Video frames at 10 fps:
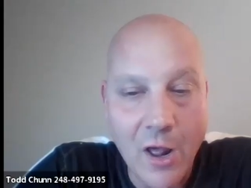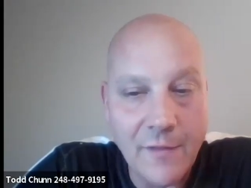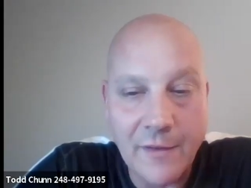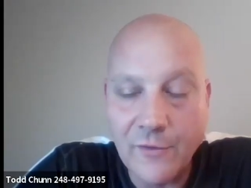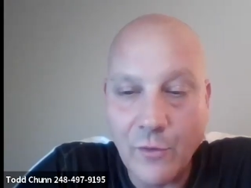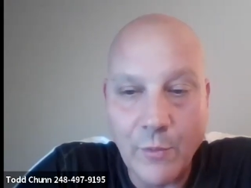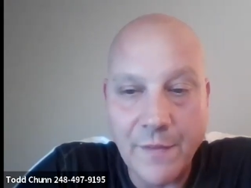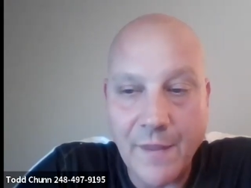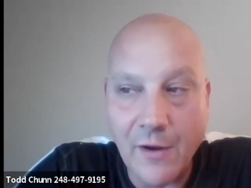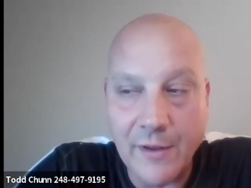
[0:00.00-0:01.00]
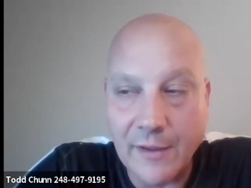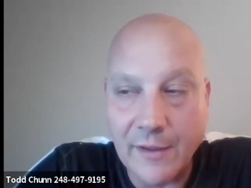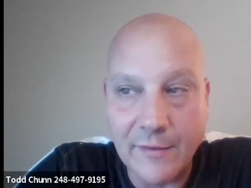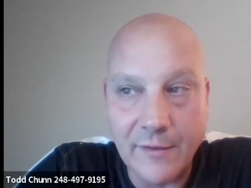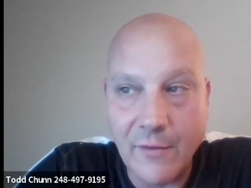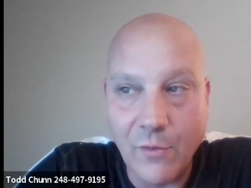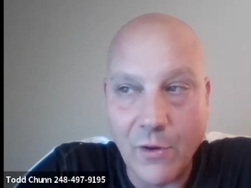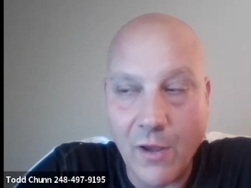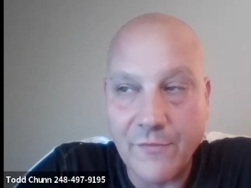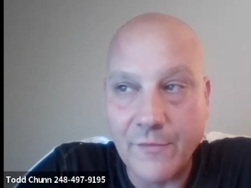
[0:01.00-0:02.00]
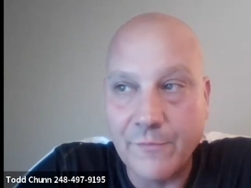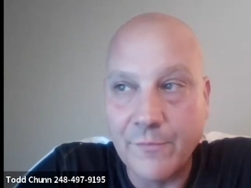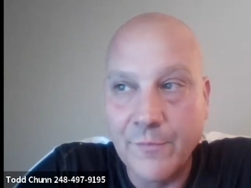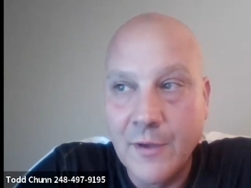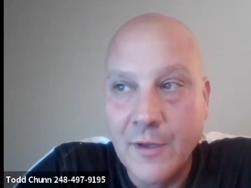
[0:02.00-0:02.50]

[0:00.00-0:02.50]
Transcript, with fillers: how they do it without it. Going I know it's